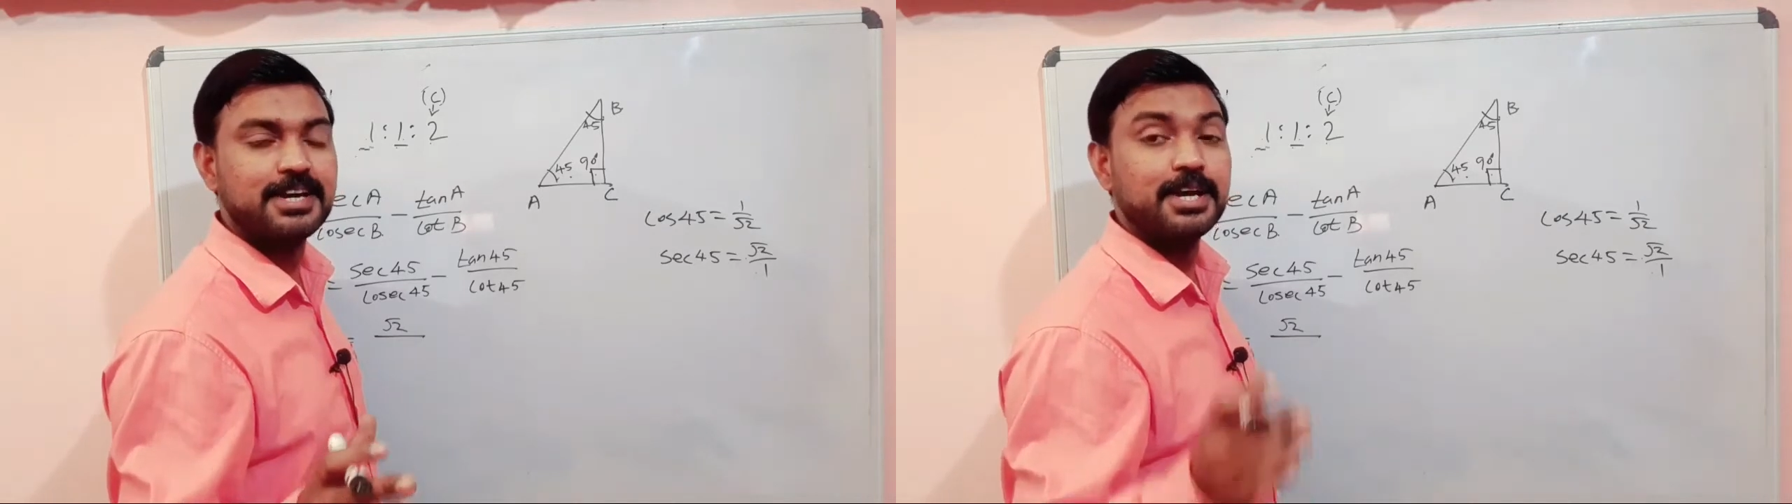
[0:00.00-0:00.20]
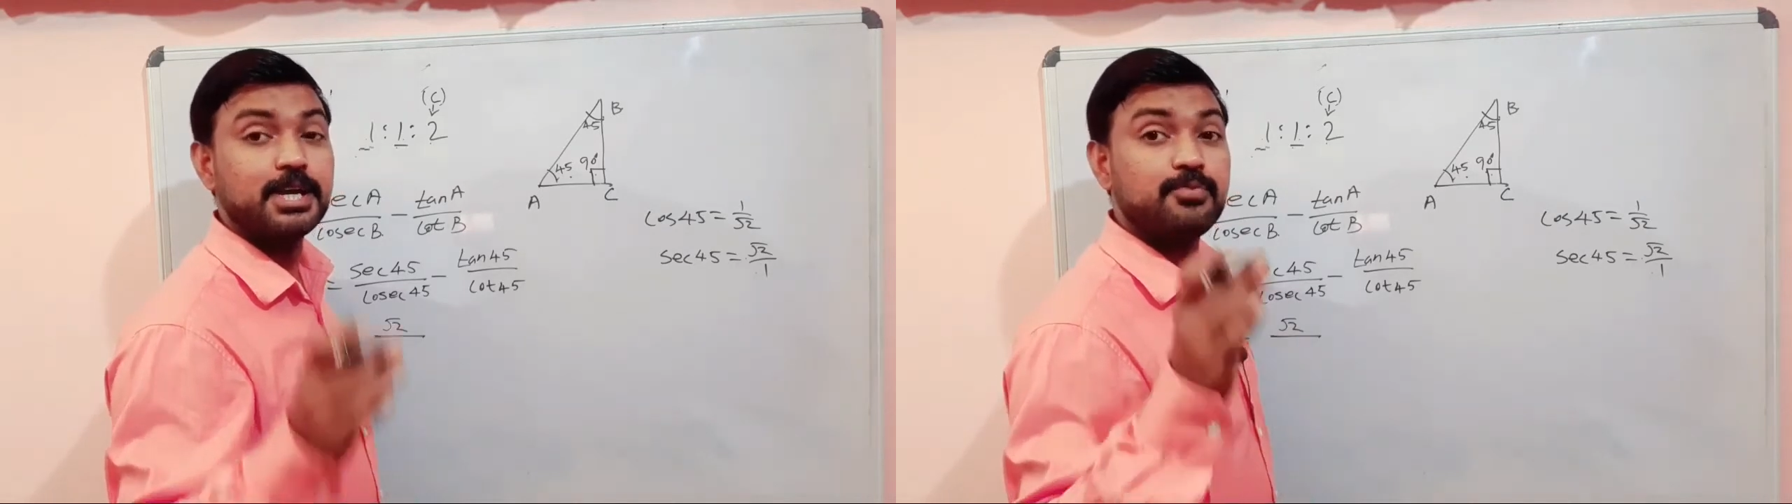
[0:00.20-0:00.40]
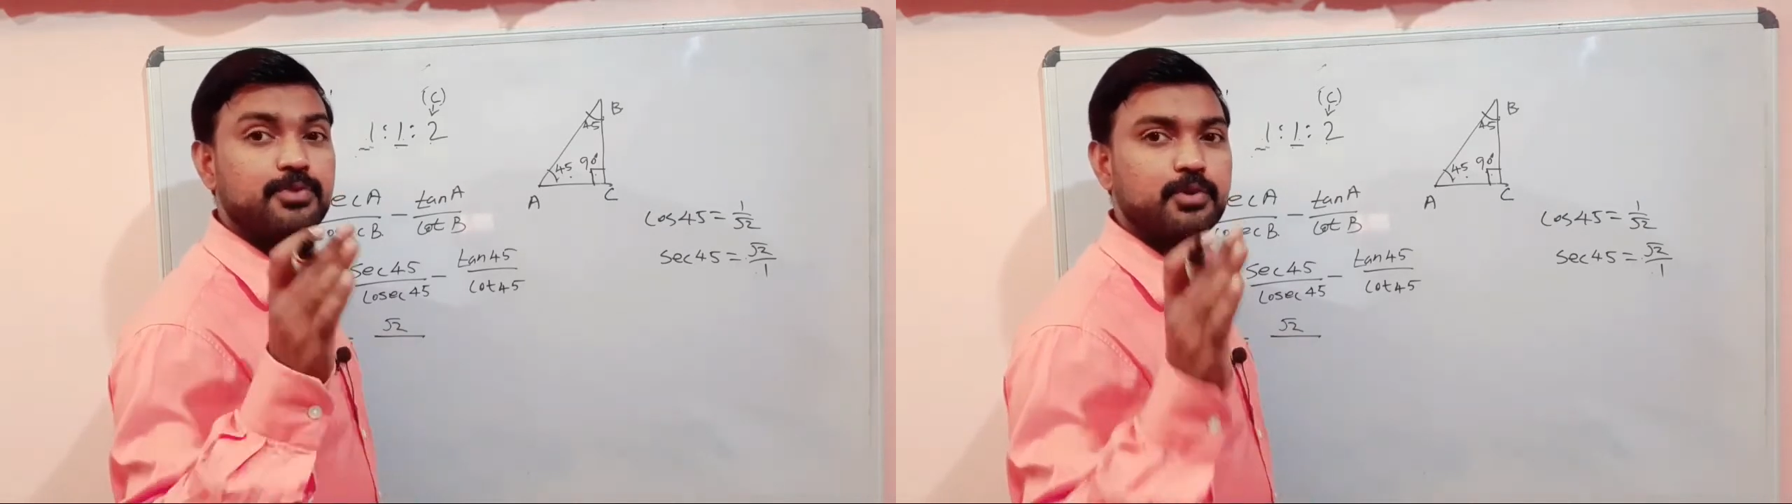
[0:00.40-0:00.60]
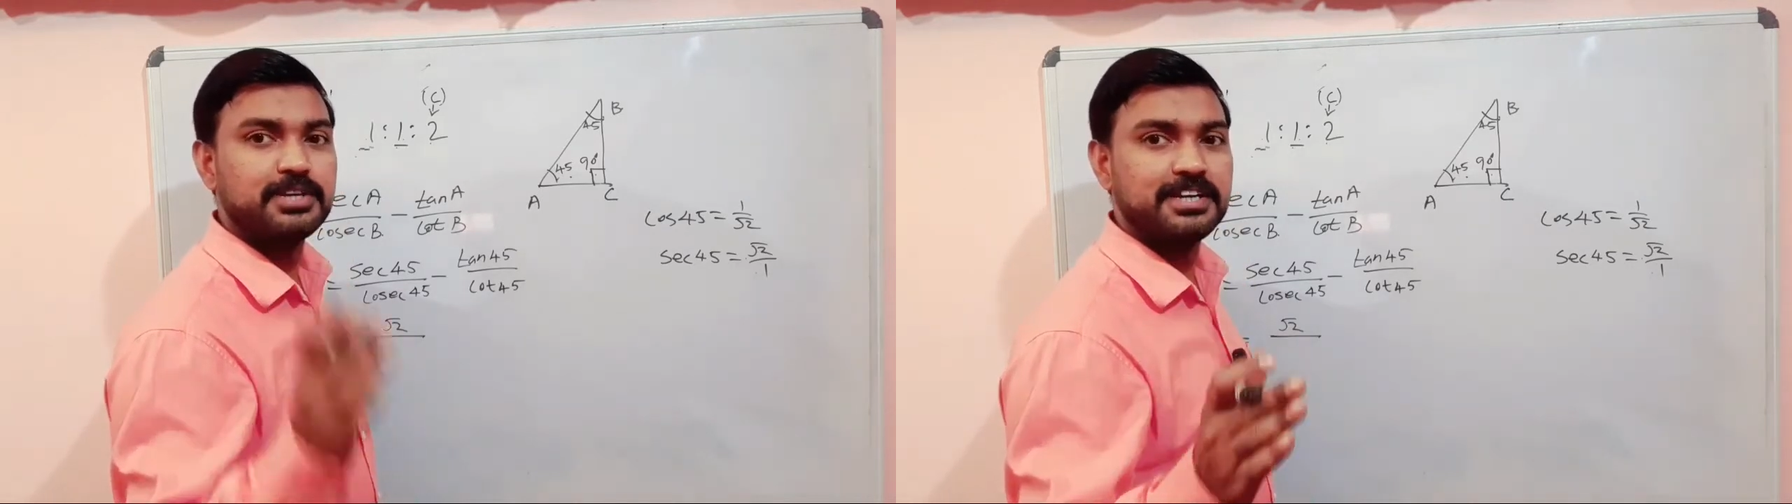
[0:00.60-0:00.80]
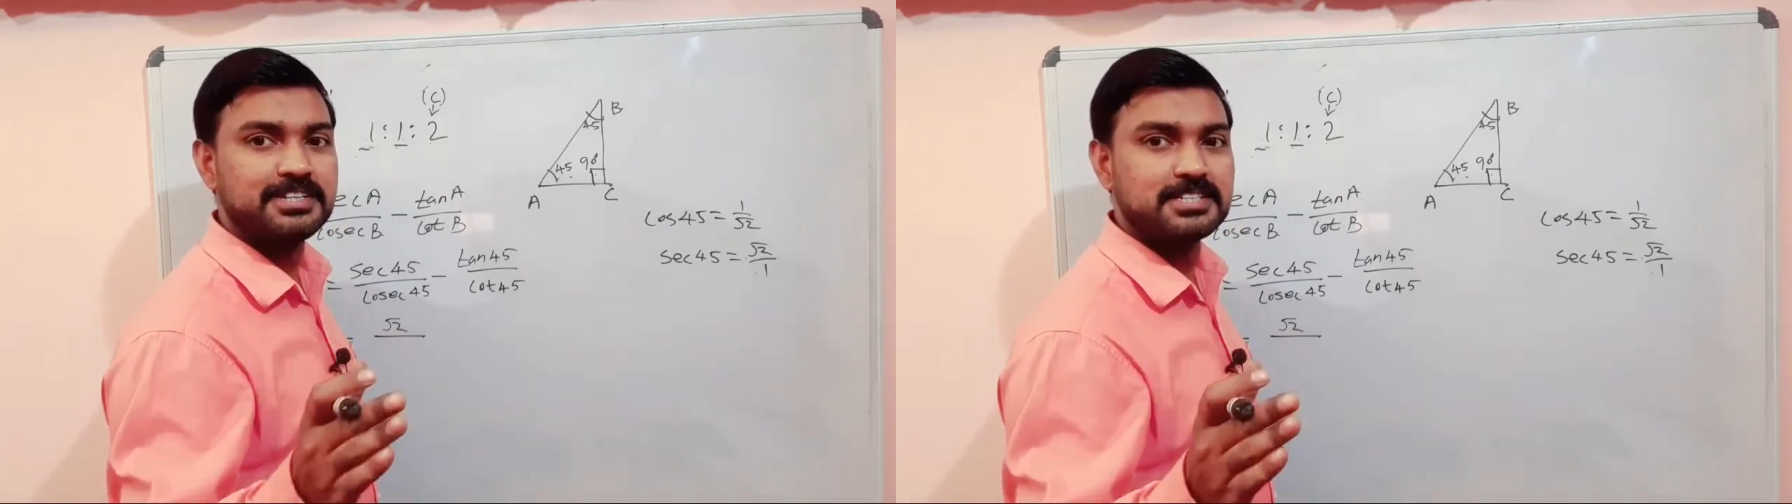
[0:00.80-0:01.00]
If you
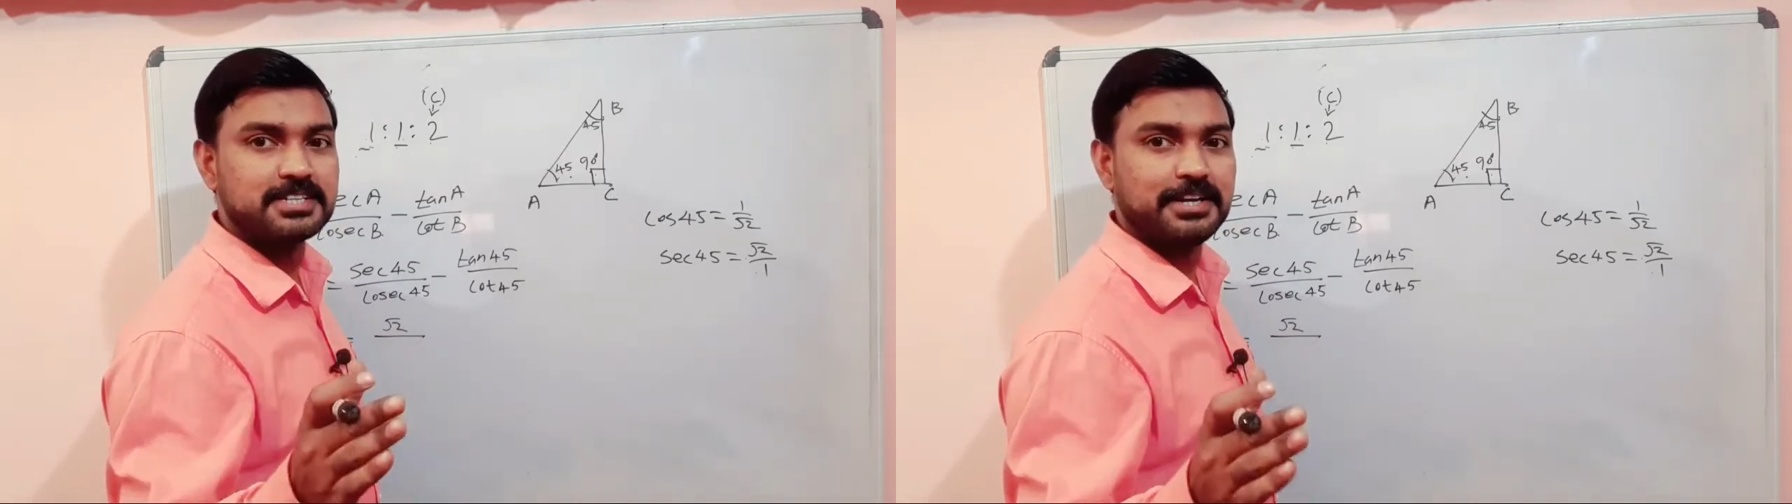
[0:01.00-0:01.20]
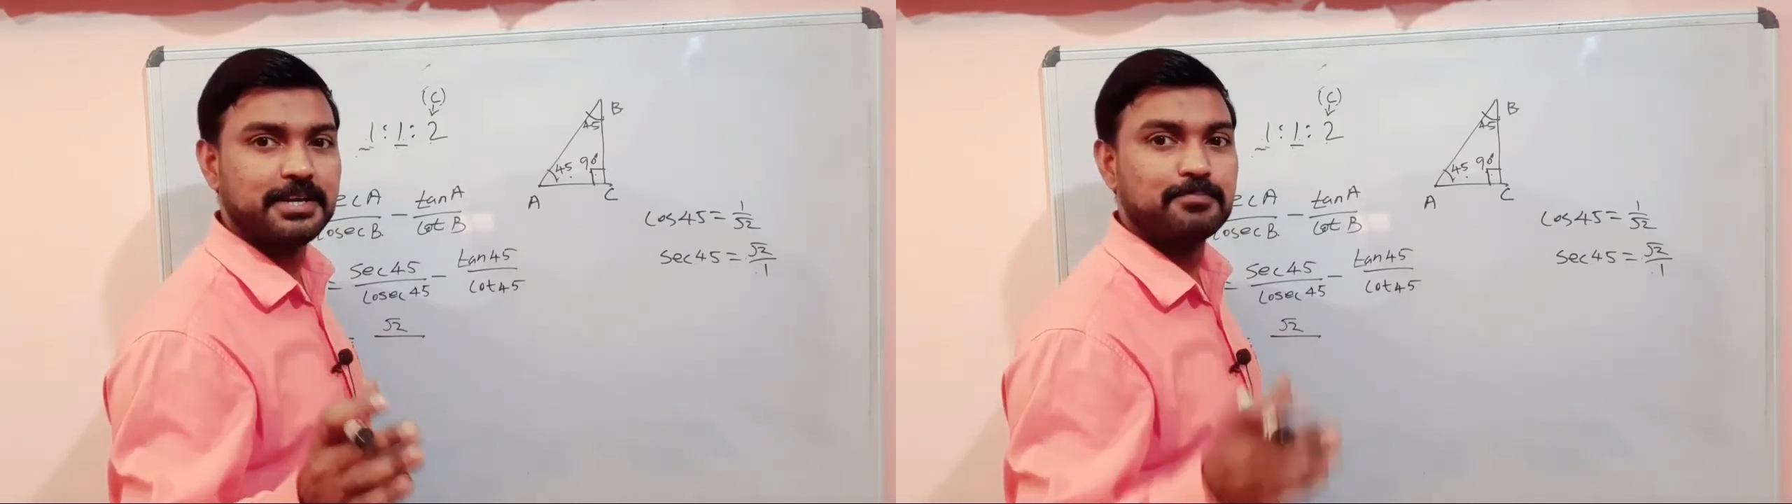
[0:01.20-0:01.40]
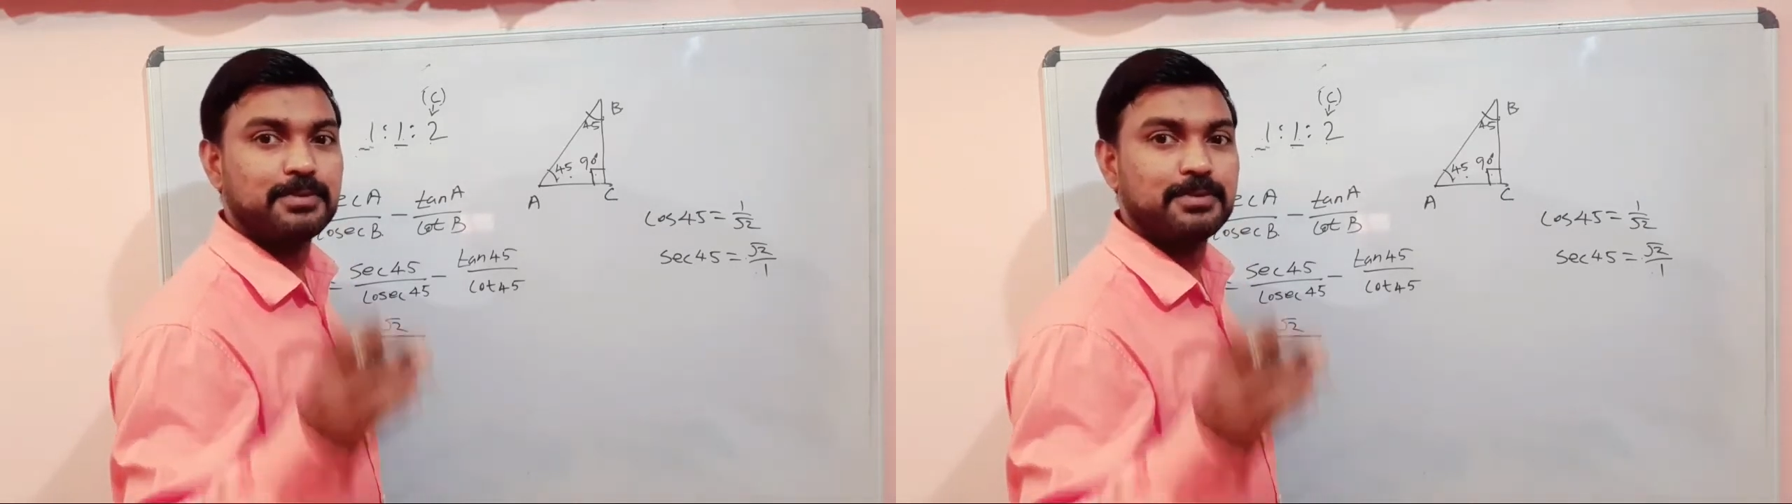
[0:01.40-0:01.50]
didn't study it,